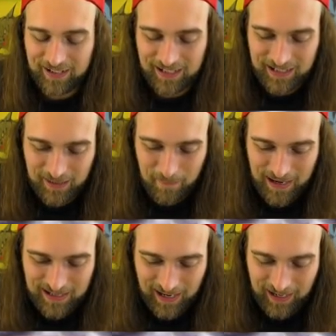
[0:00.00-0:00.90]
didn't need to
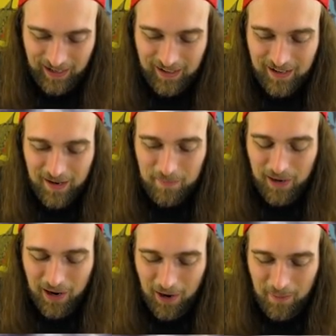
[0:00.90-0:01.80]
main deck it.
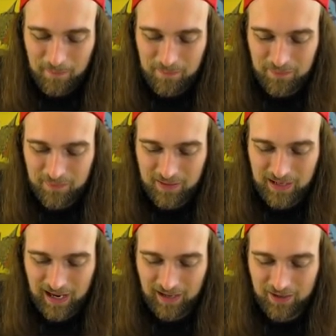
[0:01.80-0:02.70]
But um,
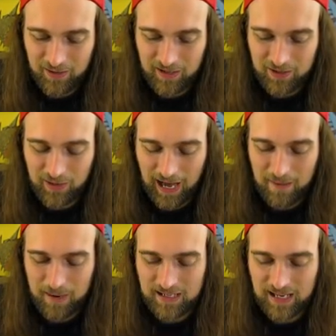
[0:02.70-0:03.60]
yeah, you can you
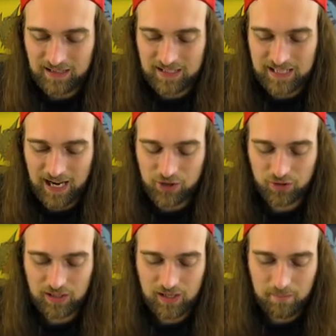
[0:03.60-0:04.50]
can main deck this.
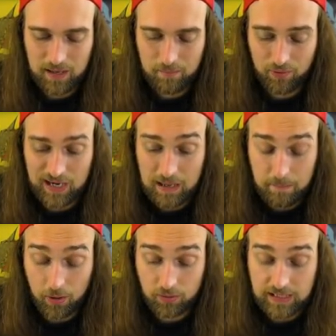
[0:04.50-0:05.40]
Actually, uh, me and Brady
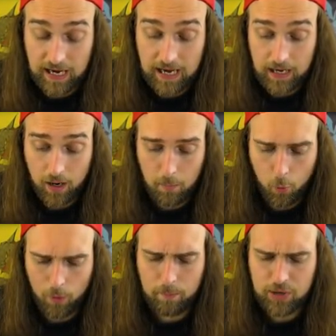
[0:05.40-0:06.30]
built a, a,
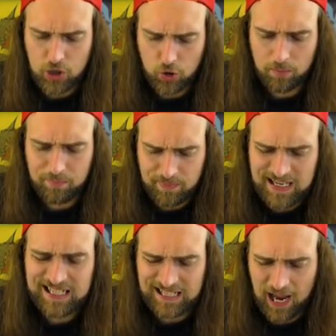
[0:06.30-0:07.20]
more pure
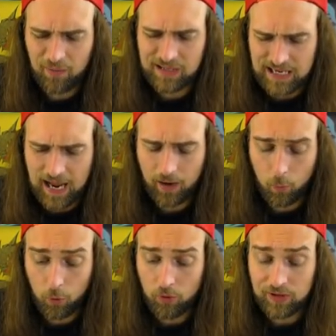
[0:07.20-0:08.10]
beast down
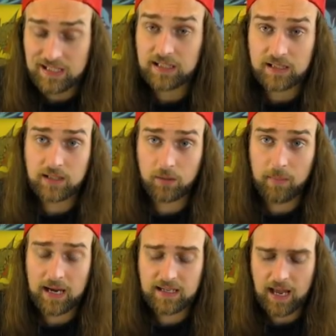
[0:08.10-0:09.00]
deck where this is still
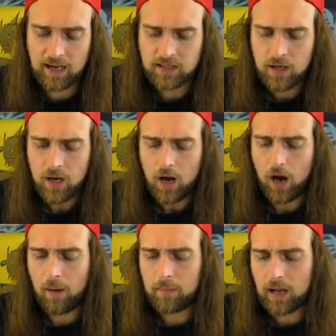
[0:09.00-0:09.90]
main decked.
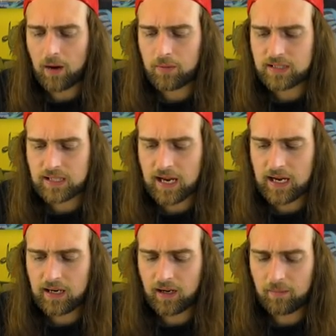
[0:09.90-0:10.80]
Um, I would
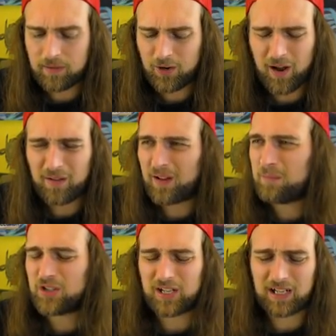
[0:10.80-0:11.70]
say, uh, you know, what?
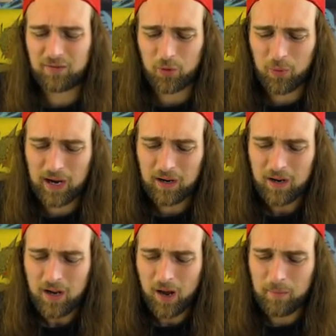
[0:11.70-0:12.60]
I'm just gonna give it away.
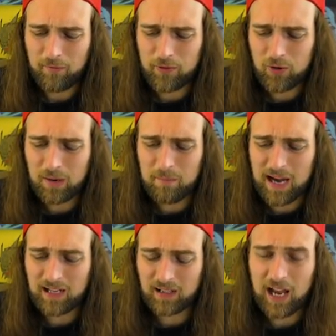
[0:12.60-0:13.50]
Um, if you can
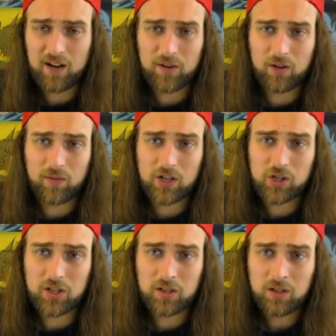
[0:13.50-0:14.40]
main Light of
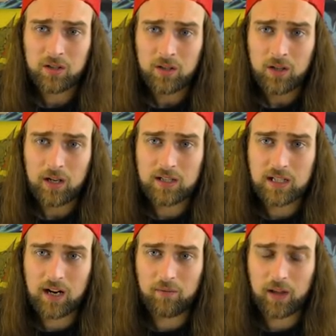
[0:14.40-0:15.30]
Intervention
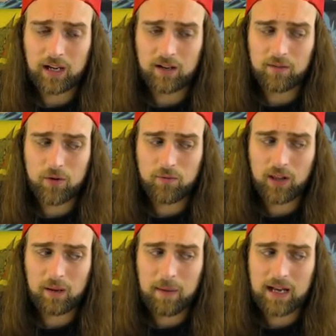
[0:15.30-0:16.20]
instead of like if you
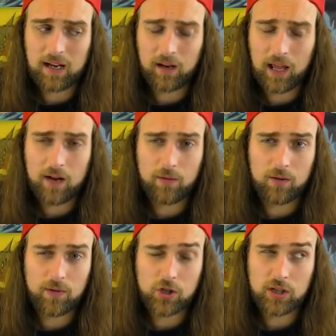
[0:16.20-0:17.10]
feel like mating light of
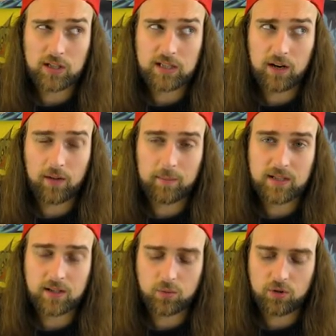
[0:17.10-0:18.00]
intervention instead of like
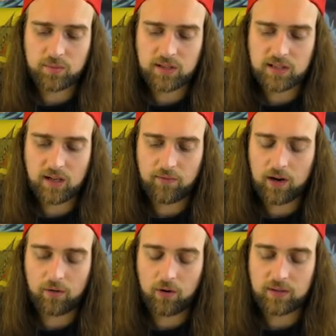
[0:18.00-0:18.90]
mystic swordsman and stuff
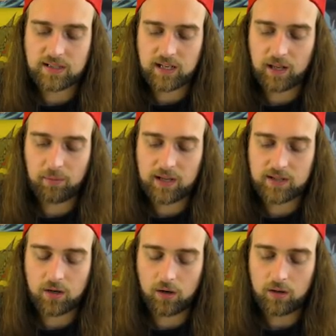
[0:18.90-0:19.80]
i don't know what to say like play
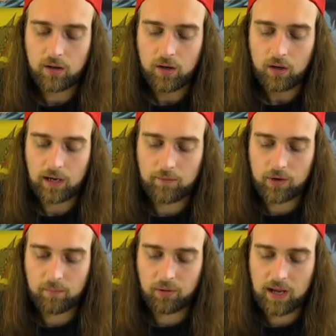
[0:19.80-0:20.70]
this card like
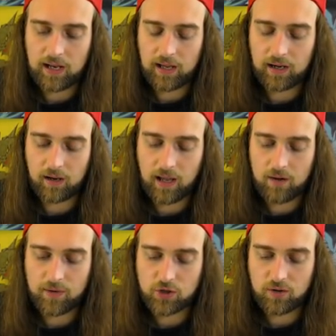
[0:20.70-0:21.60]
if you can play like a
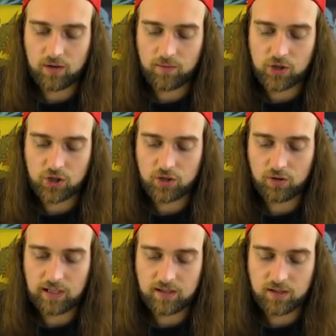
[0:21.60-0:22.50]
light of intervention
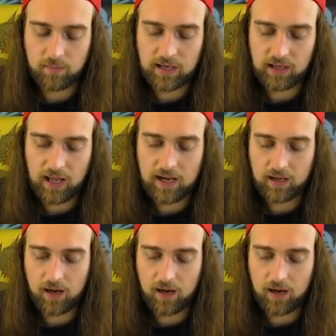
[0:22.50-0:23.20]
don't need so many like